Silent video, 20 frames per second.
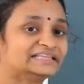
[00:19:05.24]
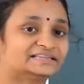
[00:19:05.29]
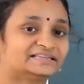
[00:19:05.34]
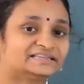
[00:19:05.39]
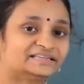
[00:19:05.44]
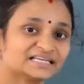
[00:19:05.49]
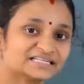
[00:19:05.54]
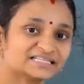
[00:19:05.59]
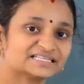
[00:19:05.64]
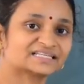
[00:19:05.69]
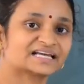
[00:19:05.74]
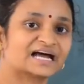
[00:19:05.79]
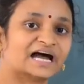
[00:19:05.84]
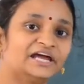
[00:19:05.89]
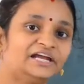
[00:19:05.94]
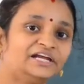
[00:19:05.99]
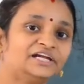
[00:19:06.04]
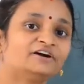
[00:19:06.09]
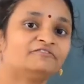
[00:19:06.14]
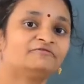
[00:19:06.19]
this
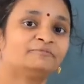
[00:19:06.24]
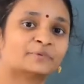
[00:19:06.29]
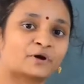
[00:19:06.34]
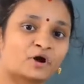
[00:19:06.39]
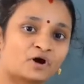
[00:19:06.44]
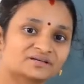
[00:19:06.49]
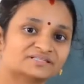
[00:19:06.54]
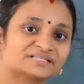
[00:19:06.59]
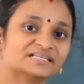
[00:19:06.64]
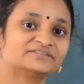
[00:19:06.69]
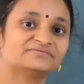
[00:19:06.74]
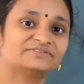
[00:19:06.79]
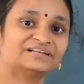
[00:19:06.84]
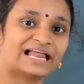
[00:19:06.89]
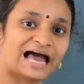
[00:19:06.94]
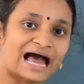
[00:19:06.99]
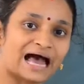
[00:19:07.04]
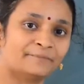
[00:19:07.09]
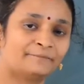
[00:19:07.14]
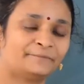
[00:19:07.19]
kind of process will
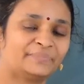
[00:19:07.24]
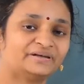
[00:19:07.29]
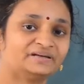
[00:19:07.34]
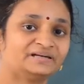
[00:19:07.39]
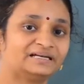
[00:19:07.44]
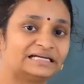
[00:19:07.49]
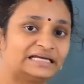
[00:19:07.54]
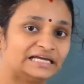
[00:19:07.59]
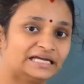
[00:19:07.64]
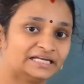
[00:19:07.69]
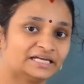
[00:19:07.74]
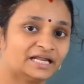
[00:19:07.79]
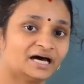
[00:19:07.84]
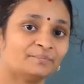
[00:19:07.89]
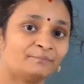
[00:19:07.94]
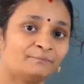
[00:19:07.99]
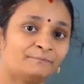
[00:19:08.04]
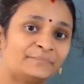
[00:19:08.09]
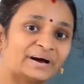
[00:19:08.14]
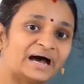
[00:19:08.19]
happen in a
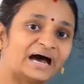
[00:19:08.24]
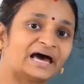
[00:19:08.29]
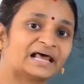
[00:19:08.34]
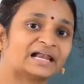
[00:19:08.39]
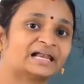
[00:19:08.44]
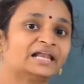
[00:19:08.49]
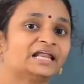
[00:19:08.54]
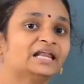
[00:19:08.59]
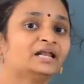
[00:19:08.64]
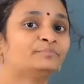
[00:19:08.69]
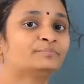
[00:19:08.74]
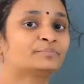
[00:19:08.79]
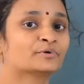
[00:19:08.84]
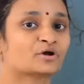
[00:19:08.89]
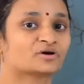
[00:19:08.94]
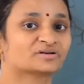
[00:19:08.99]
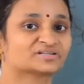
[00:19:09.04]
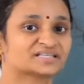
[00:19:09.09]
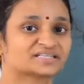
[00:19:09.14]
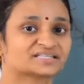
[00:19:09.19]
parallel
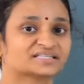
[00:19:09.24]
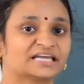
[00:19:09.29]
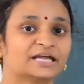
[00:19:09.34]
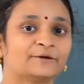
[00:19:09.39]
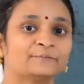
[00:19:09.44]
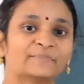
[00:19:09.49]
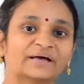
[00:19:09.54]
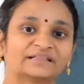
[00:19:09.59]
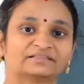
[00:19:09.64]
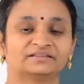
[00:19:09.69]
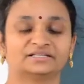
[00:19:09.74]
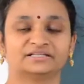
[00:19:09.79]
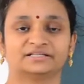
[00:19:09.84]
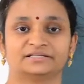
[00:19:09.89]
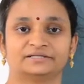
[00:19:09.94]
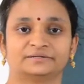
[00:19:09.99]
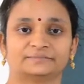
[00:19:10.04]
processing method.